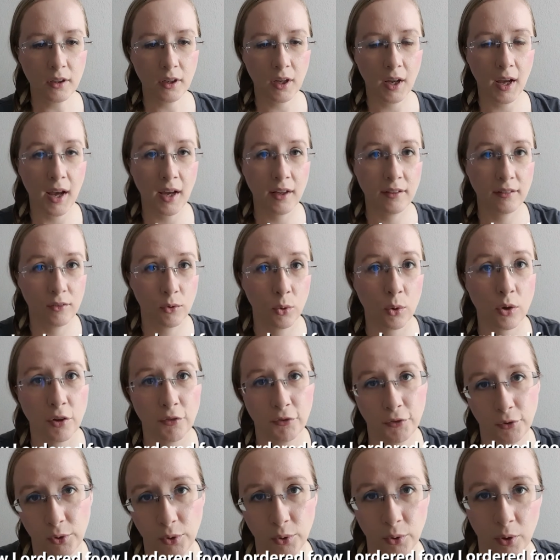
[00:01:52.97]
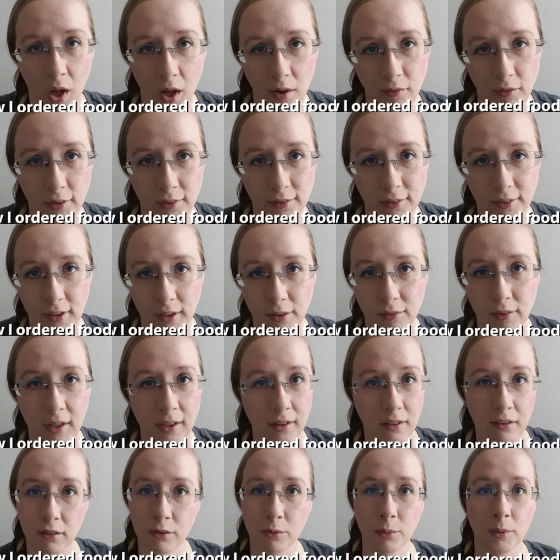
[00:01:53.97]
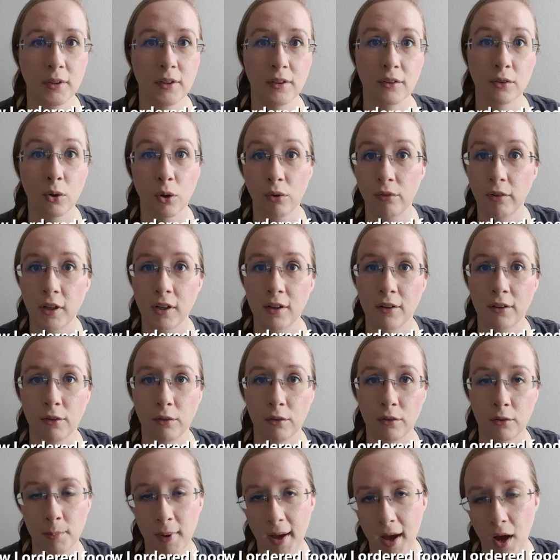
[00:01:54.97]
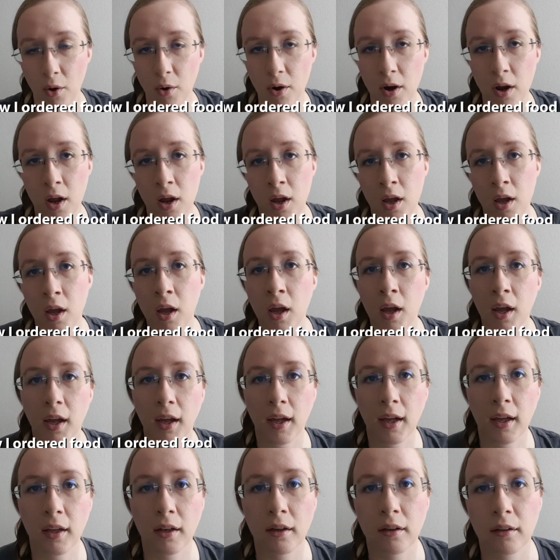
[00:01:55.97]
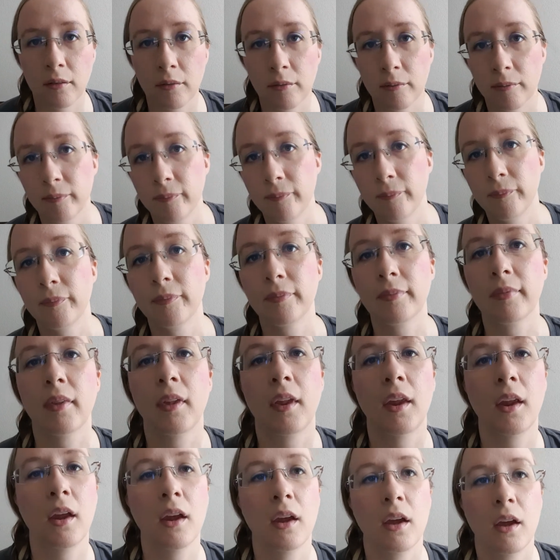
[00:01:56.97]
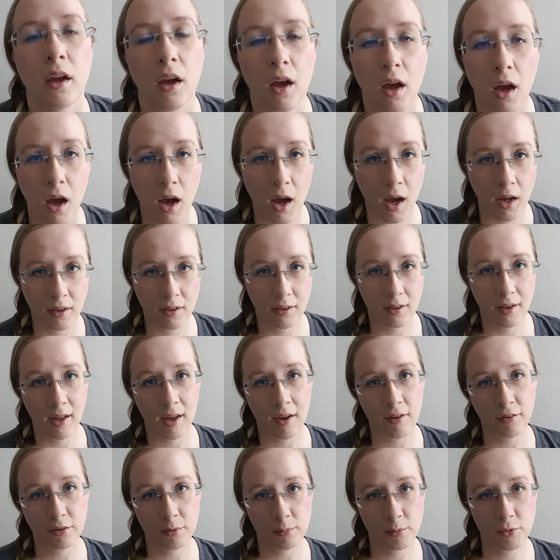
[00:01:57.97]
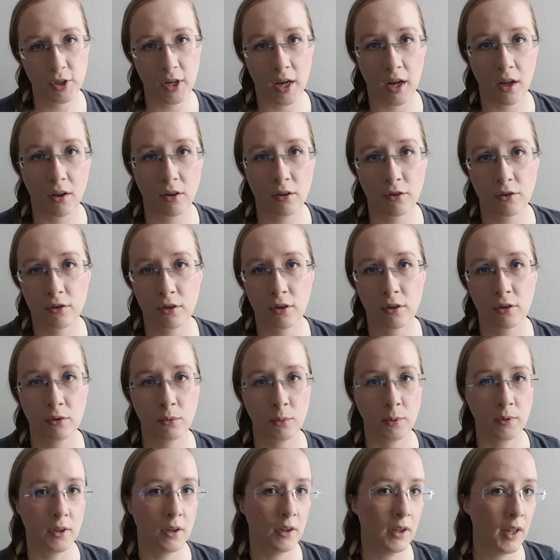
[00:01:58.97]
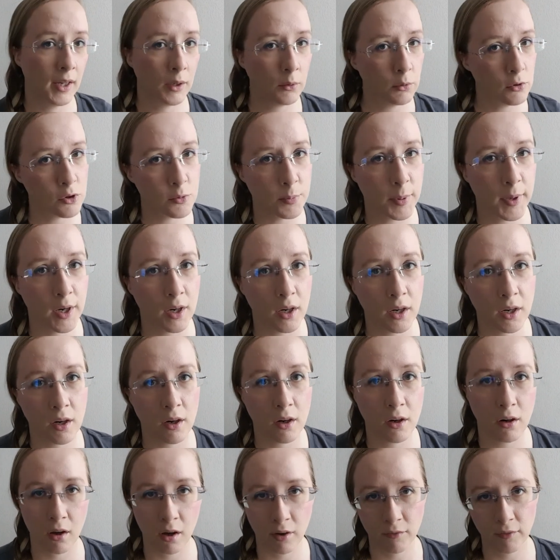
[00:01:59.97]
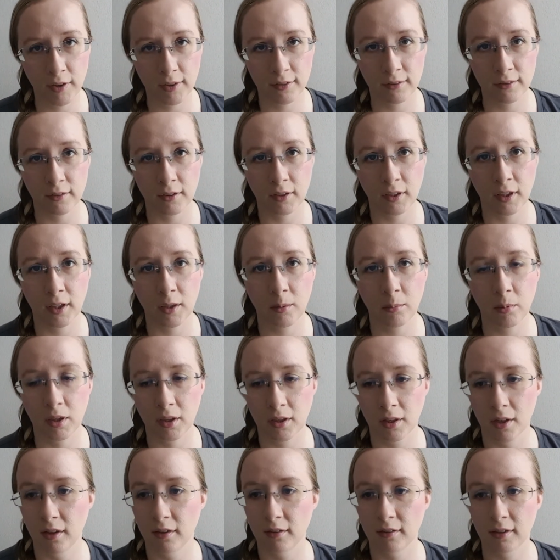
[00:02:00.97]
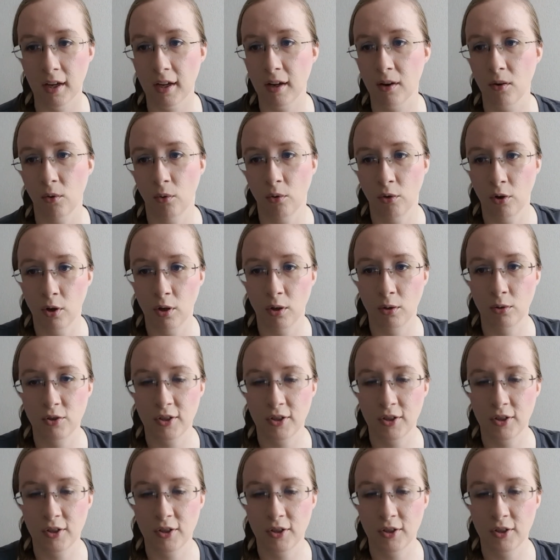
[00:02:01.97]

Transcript: had to order food, obviously, right? This is what this whole video is about. And I did have some challenges with the language barrier, obviously, because I don't know